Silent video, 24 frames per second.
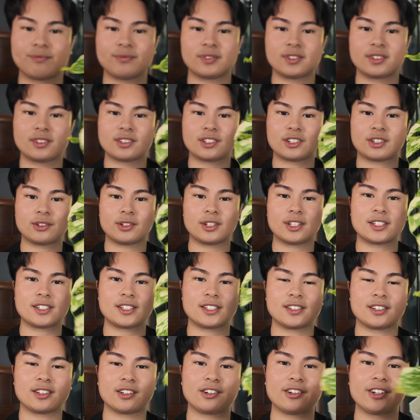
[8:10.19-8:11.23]
So this
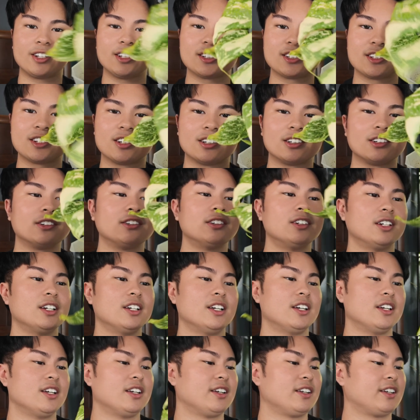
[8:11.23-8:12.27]
is the green snow.
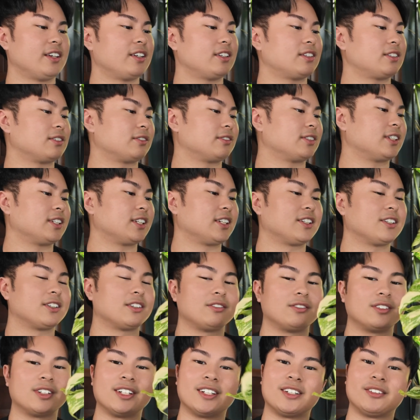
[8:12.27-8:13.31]
It's a really good
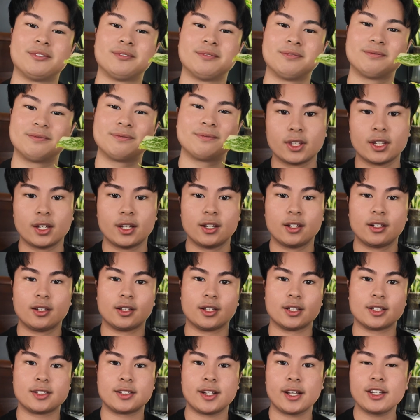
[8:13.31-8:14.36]
one.
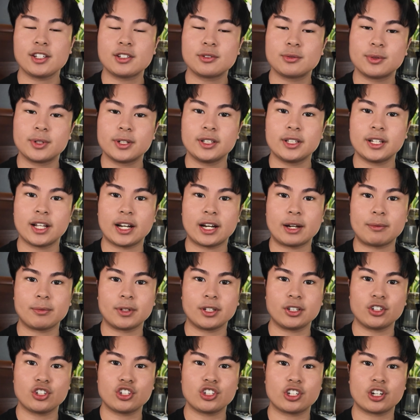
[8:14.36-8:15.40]
This next one that I'm going
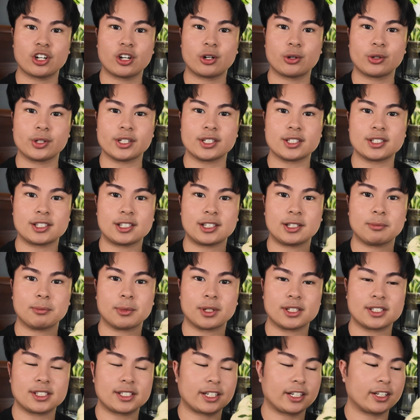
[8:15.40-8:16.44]
to show is the
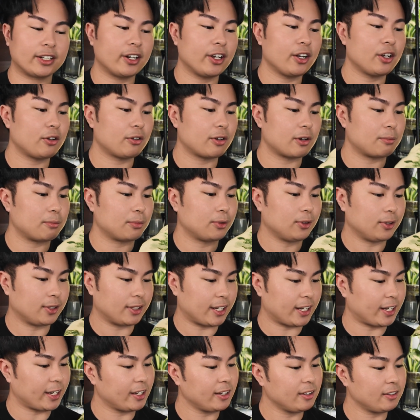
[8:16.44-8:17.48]
Monstera Creme
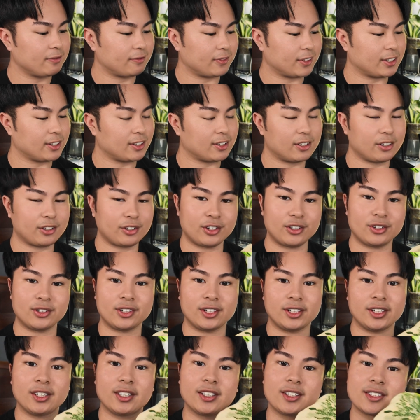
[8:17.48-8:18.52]
Brûlée, another
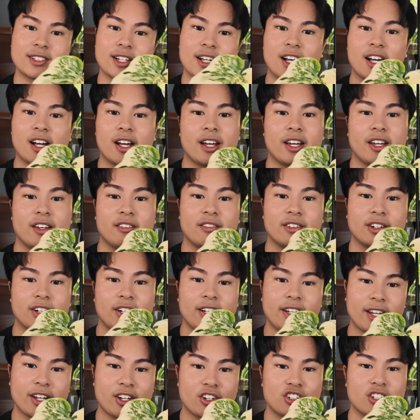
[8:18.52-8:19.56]
unique Thai
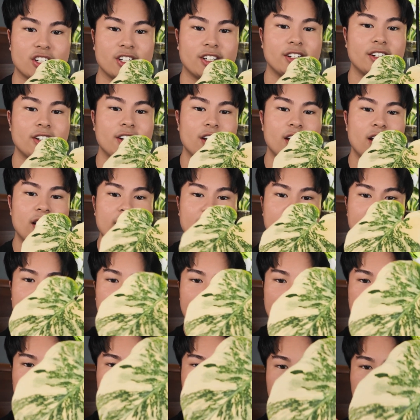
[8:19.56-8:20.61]
variation.
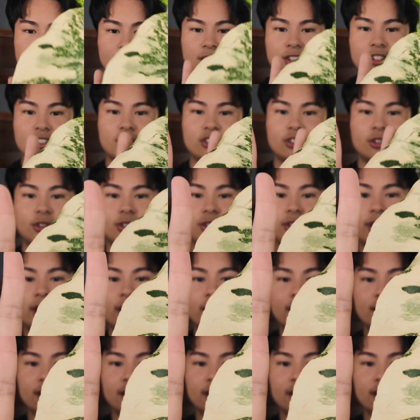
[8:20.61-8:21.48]
I'm just going to show you guys